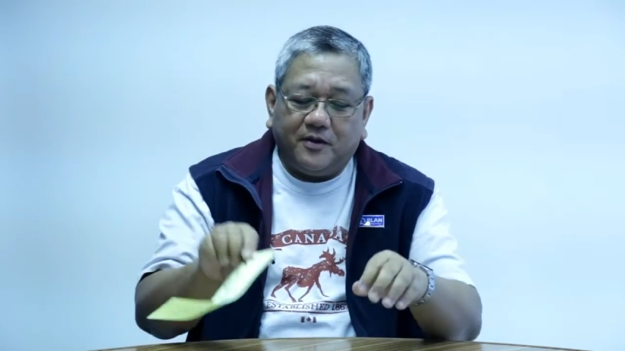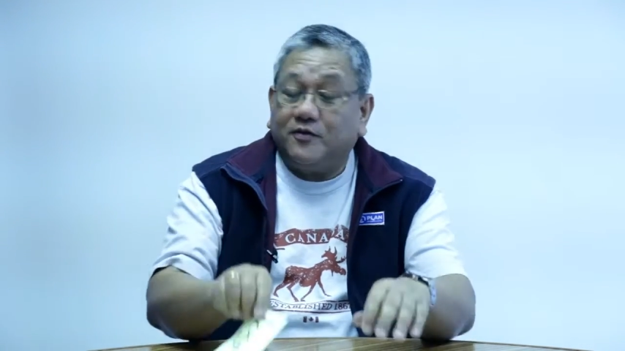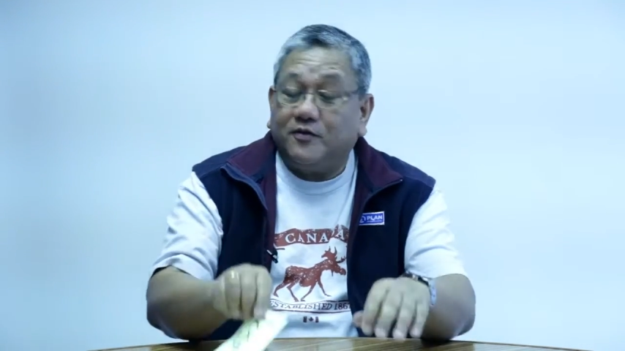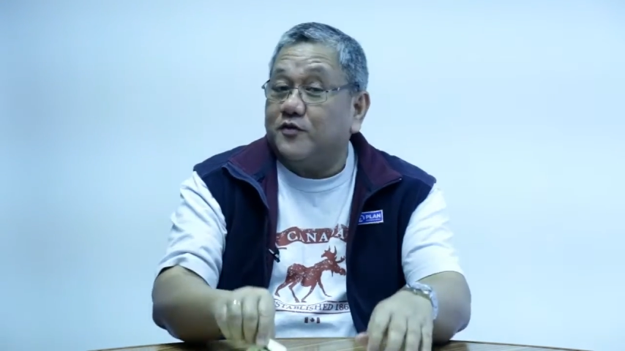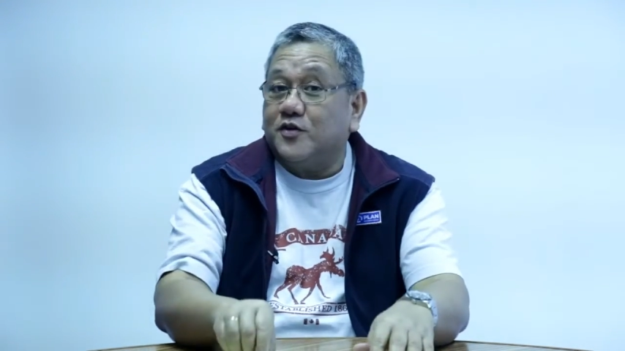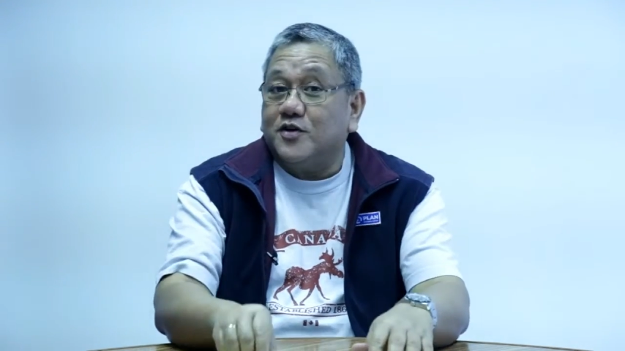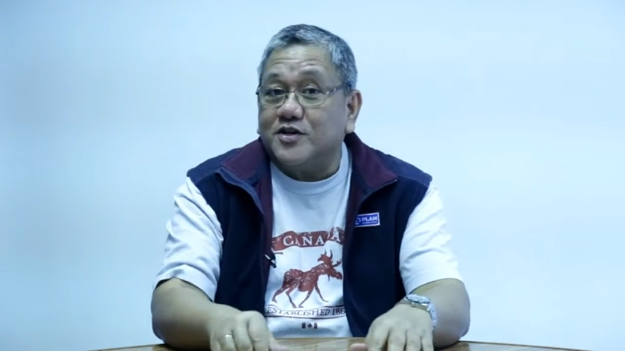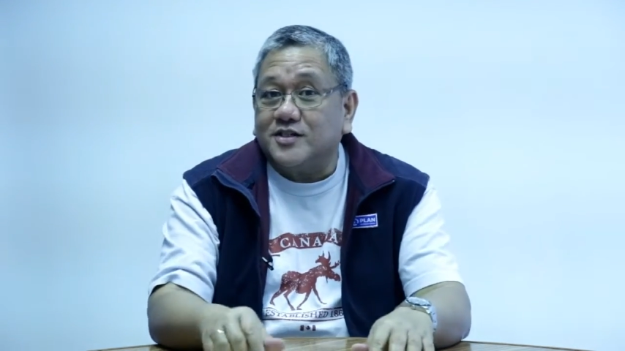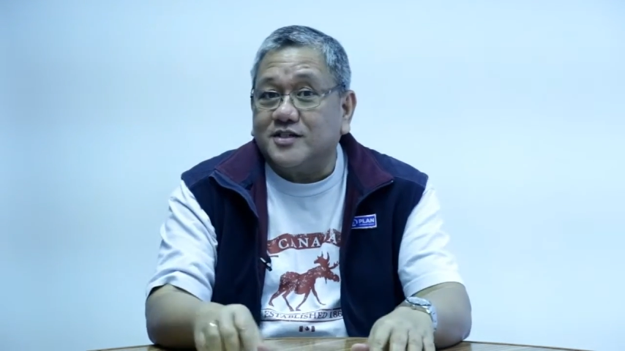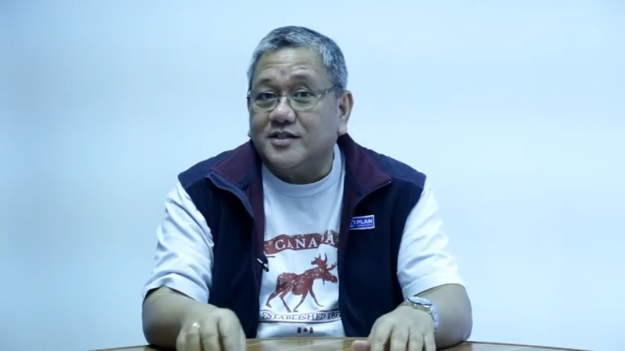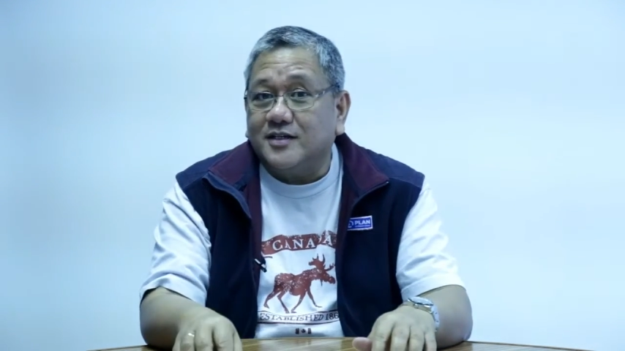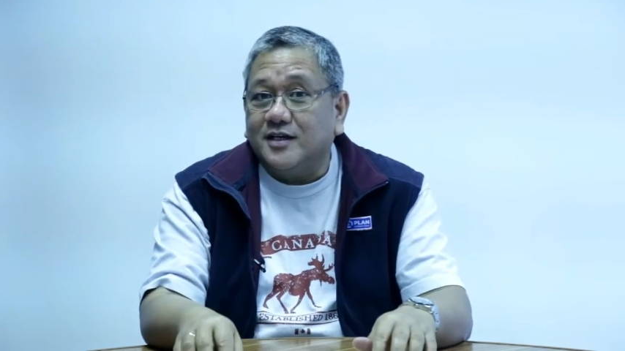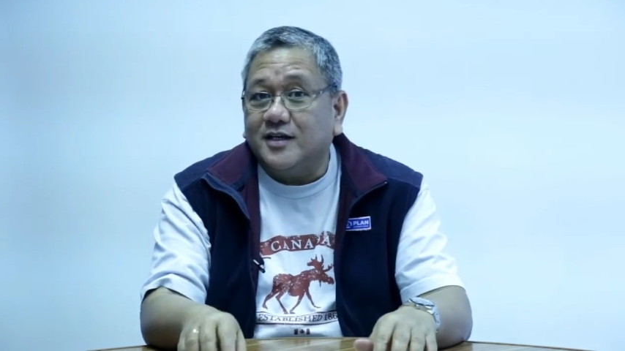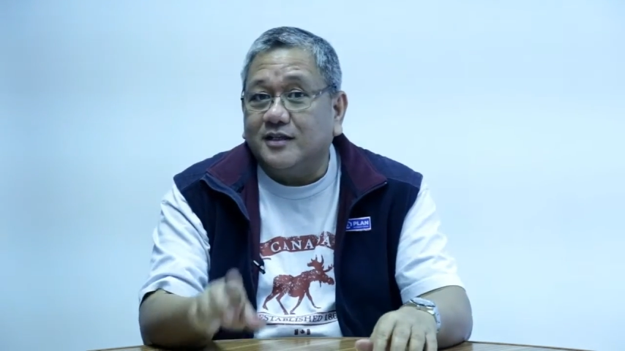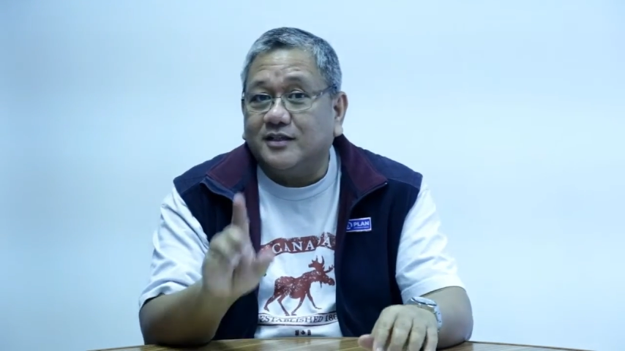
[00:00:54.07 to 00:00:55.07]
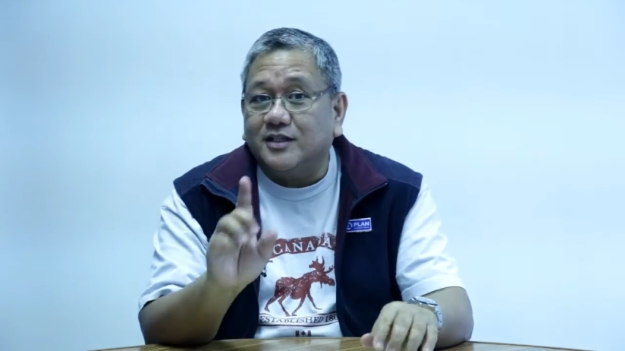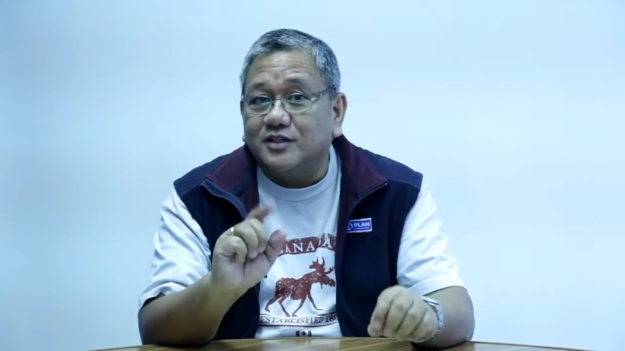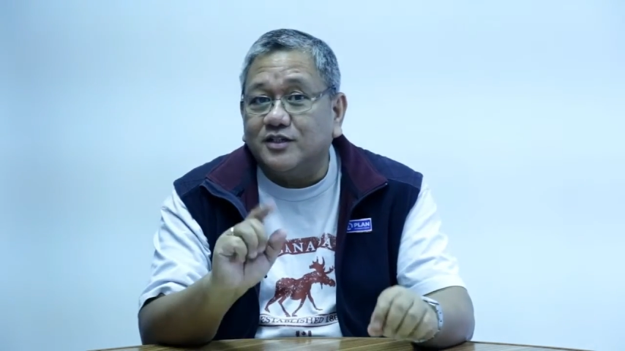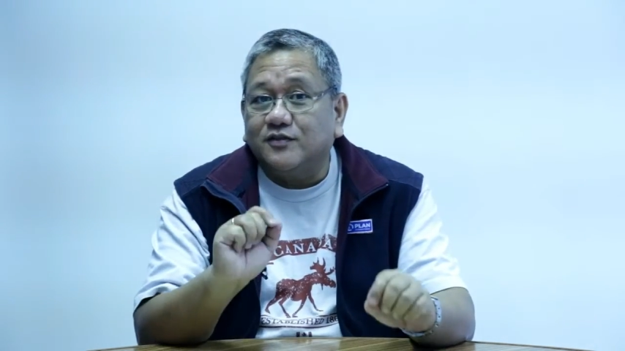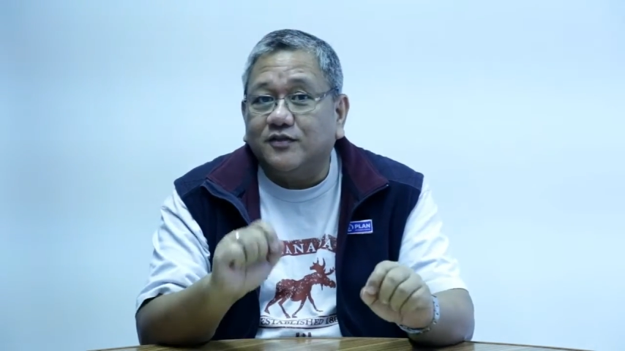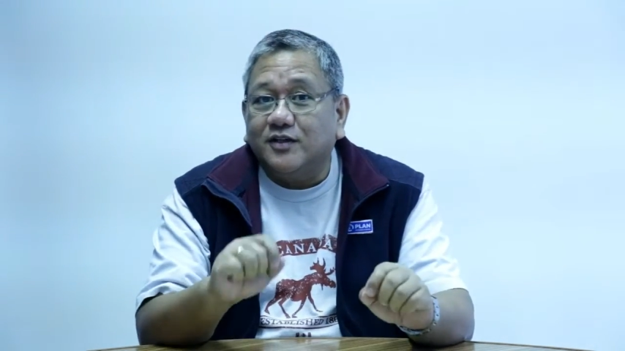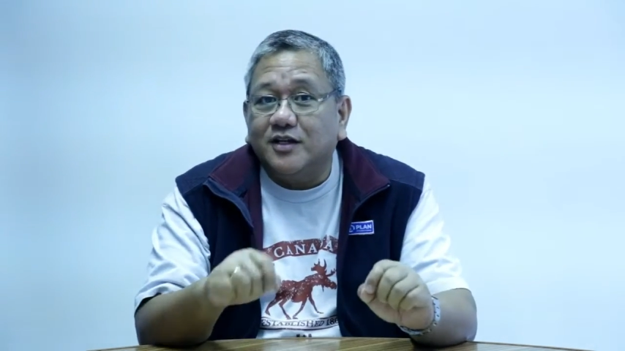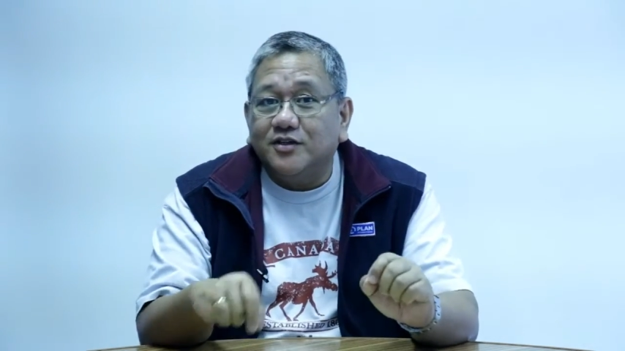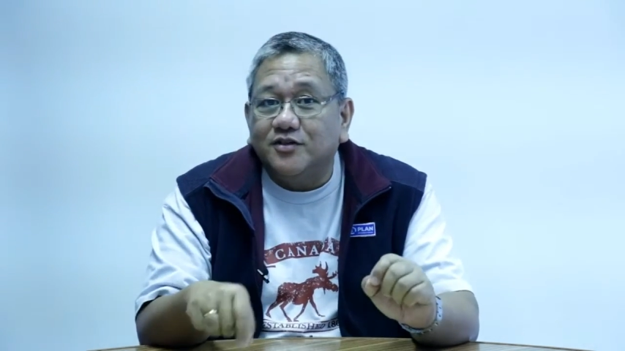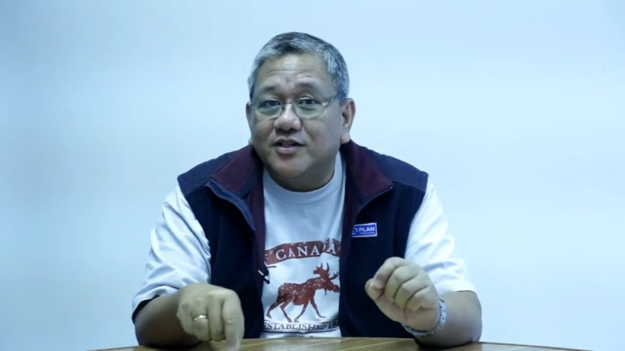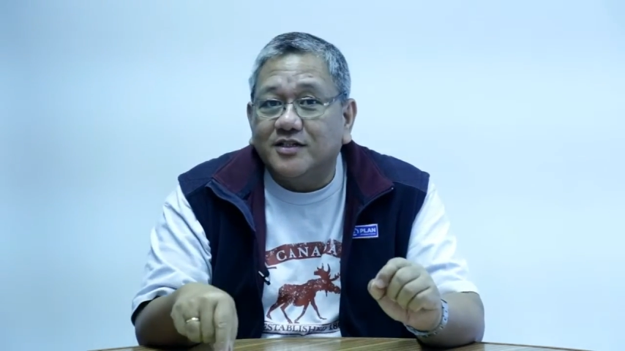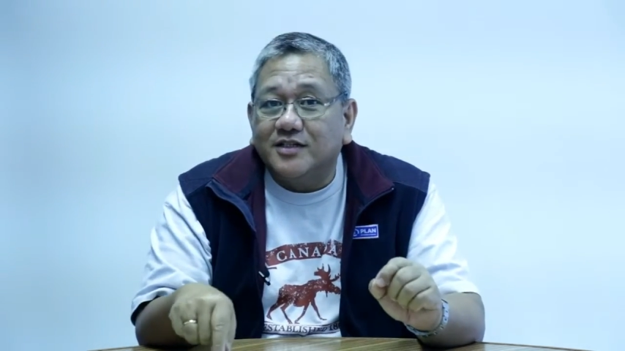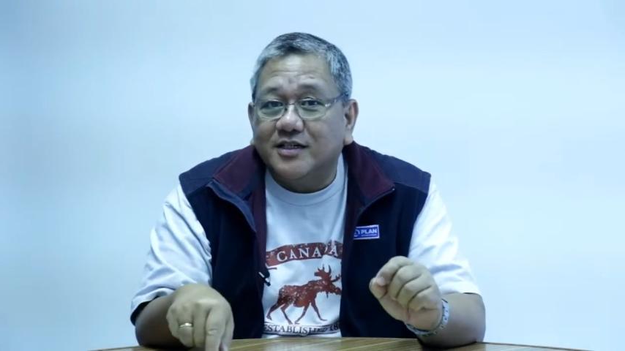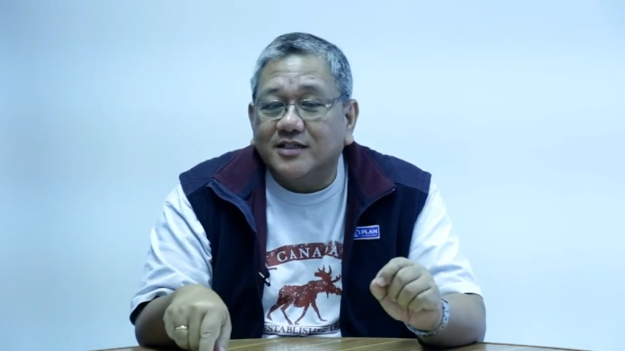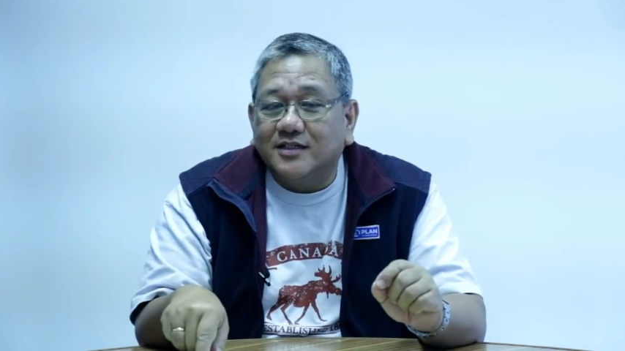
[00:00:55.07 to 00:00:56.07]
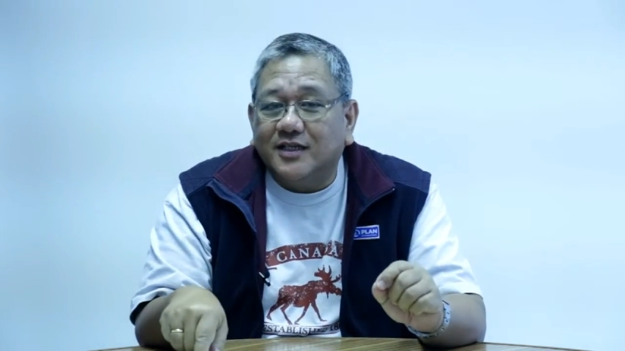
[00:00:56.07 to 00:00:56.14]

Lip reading: Of course, in terms of the logistics,